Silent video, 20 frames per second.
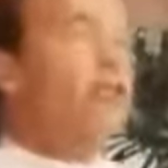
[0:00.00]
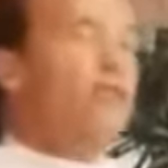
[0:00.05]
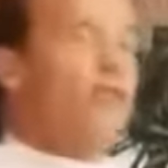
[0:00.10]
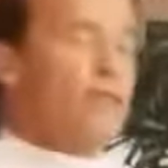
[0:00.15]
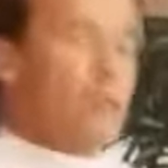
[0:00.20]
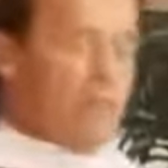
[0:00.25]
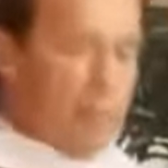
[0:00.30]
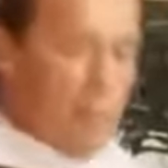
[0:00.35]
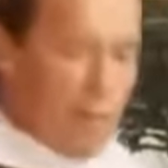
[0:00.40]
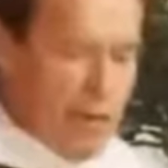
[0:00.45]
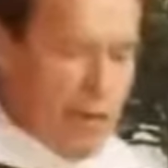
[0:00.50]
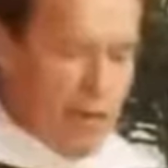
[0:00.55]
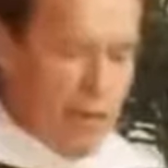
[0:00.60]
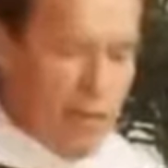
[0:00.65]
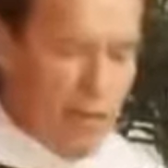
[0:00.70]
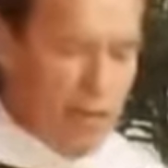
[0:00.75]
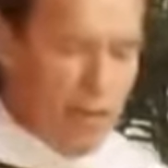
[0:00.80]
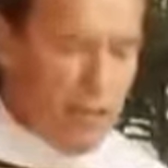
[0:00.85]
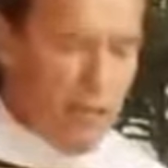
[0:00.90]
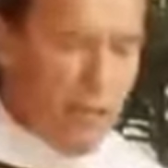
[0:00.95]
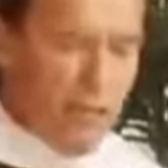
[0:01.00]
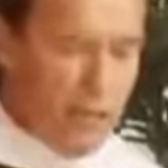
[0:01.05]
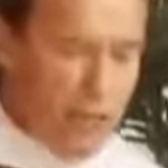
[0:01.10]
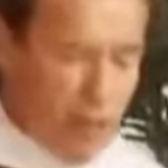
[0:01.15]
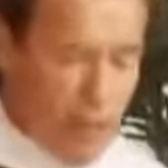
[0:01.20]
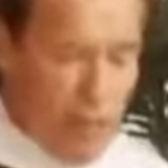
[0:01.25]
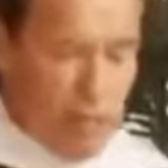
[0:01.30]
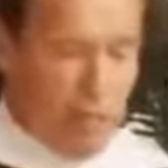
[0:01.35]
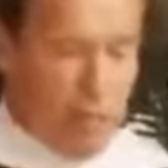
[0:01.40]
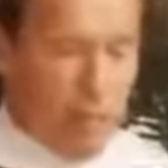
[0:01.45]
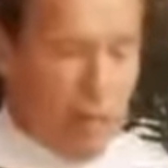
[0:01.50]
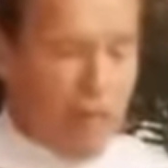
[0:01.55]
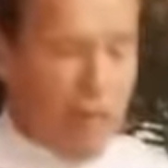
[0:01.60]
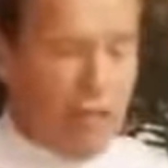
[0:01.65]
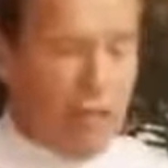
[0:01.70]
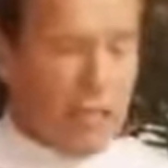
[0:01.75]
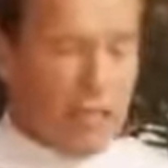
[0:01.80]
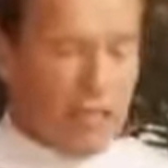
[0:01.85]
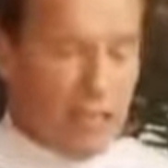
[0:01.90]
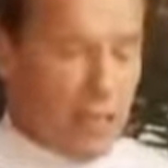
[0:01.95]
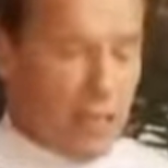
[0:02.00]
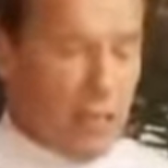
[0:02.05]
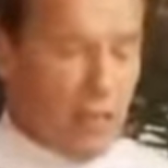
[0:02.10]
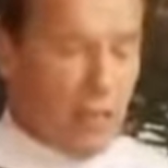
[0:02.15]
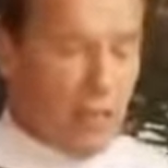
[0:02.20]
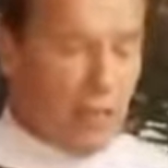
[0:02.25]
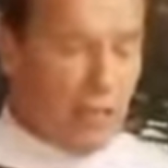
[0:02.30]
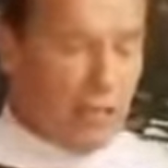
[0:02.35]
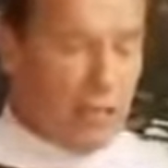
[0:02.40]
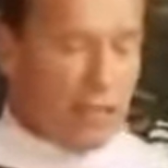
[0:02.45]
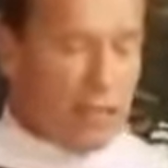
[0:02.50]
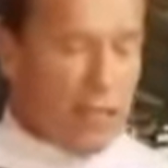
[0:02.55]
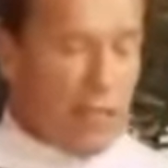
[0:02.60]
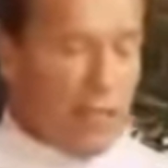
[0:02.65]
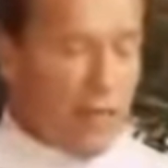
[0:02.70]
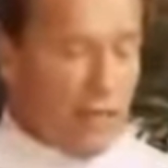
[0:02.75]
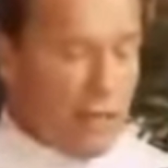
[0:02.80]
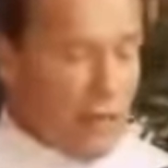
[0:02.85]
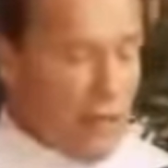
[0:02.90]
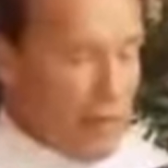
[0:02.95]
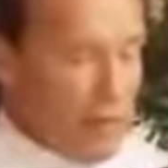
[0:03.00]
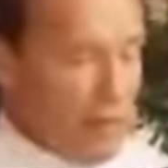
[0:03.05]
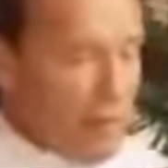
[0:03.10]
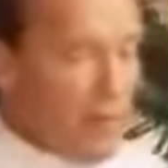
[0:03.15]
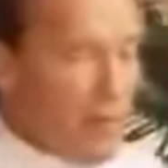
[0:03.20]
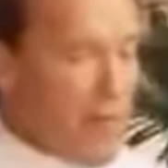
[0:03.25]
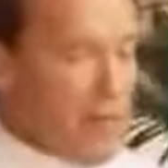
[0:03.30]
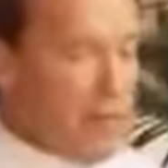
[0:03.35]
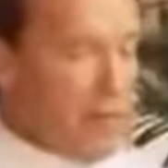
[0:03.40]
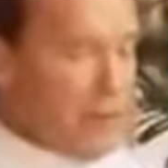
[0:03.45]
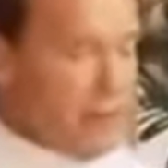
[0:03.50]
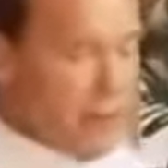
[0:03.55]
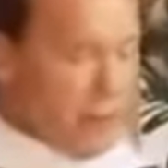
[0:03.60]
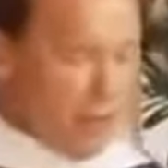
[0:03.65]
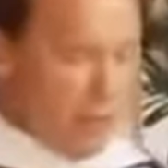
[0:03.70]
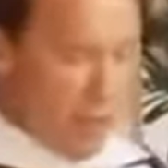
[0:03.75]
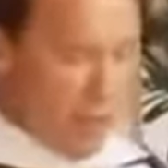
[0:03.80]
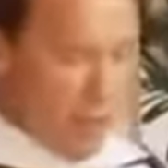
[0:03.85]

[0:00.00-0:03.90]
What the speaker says: for the parents, for the grandparents, siblings, and other family members